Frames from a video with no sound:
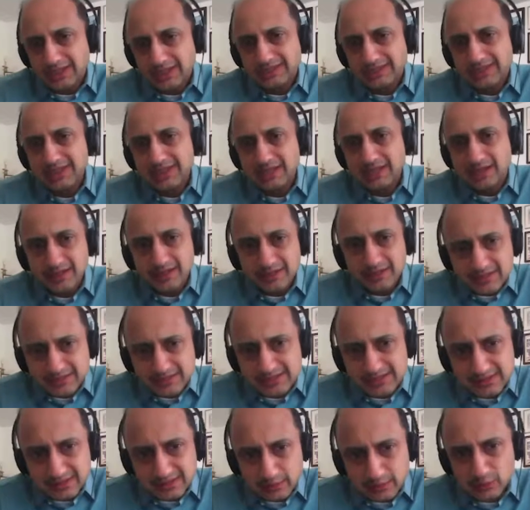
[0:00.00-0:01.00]
The
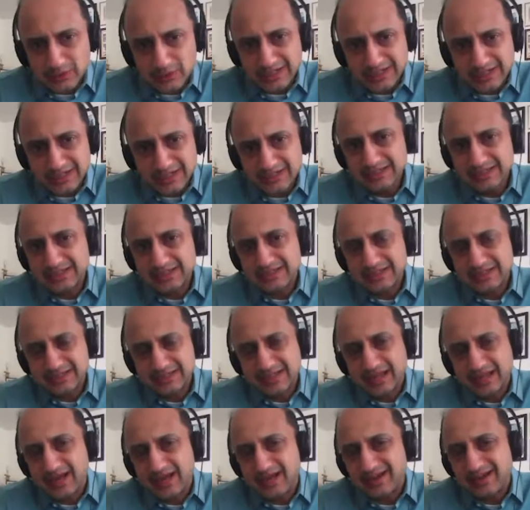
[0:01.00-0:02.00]
underserved Indians
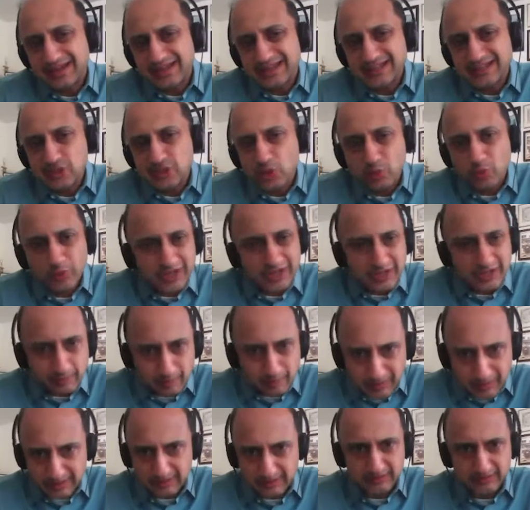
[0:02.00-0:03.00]
are like square
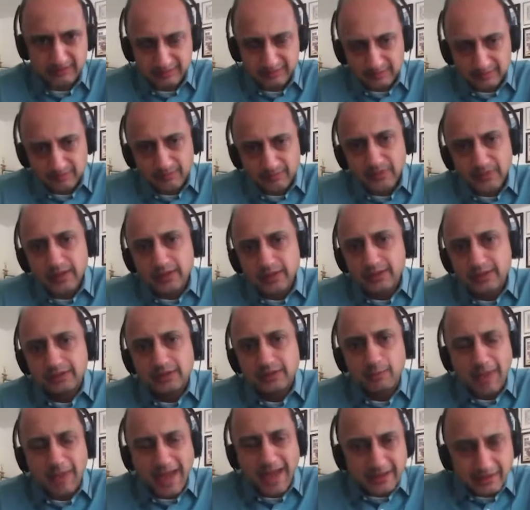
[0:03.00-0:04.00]
pegs.
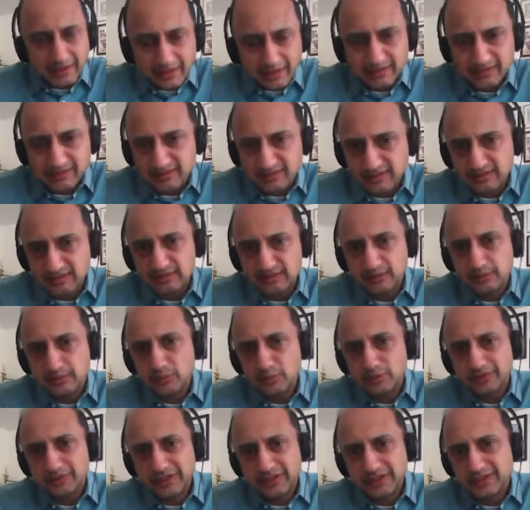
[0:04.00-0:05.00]
The banking
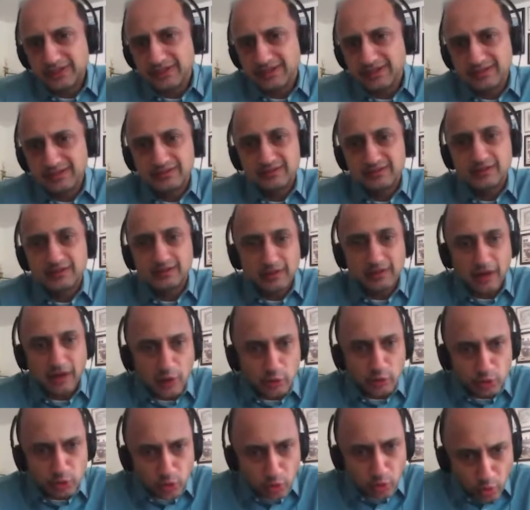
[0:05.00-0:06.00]
system of India is a
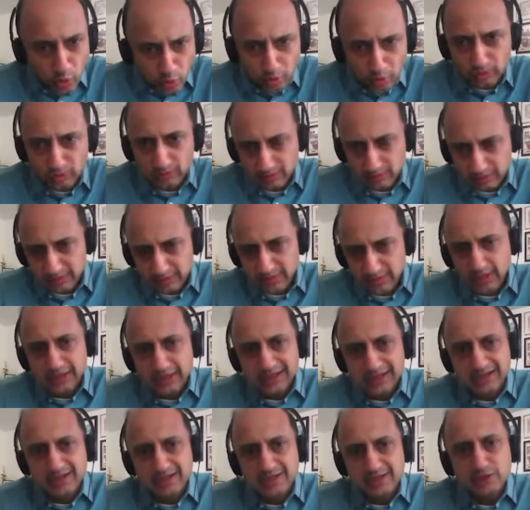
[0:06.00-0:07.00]
round hole.
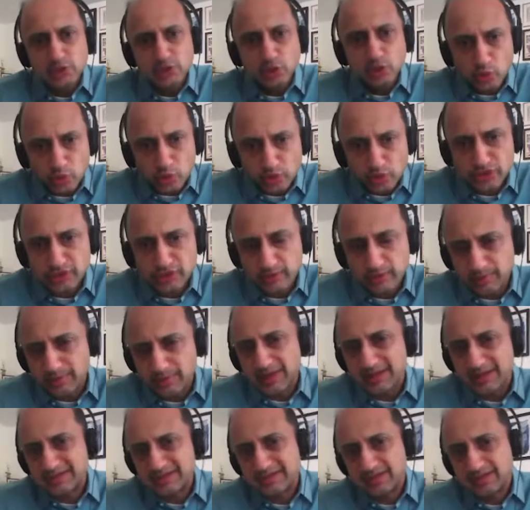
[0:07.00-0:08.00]
It is no
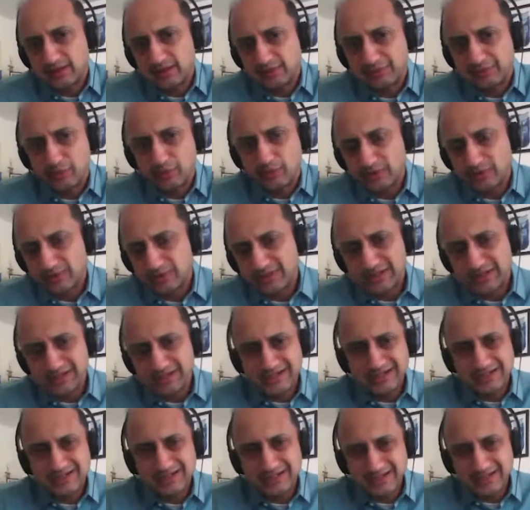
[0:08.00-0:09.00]
surprise, therefore, that
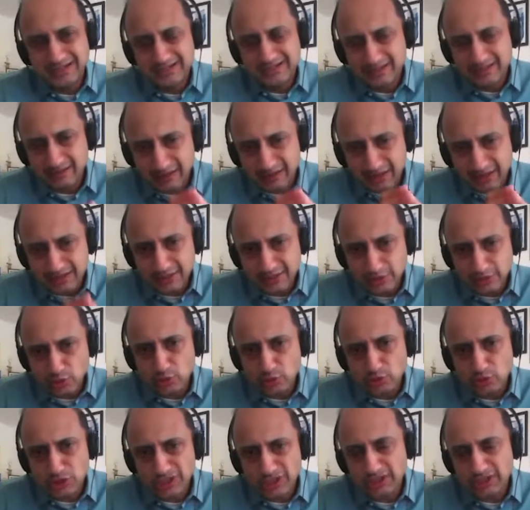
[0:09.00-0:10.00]
India's credit to
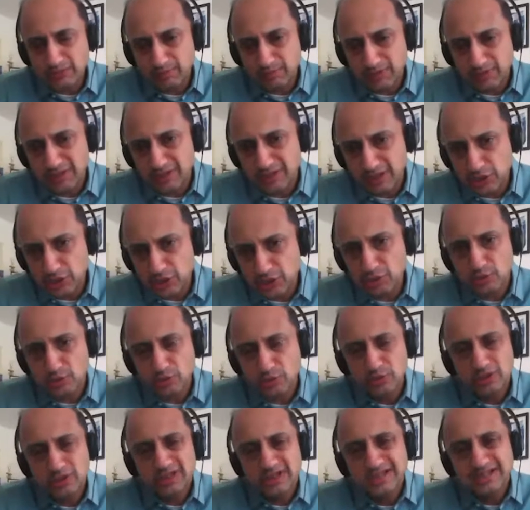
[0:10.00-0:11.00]
GDP
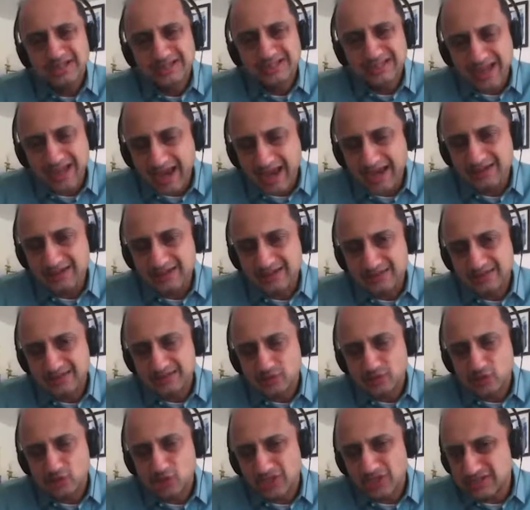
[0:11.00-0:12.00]
ratio stands
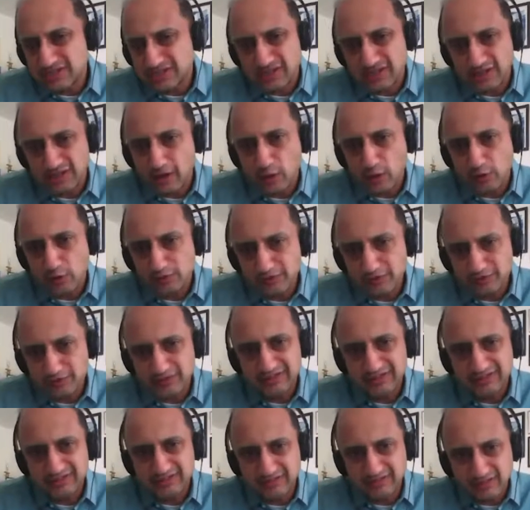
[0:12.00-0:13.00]
just around
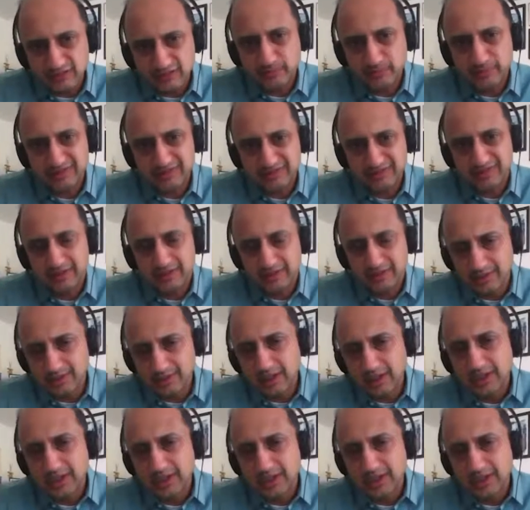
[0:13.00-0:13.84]
56%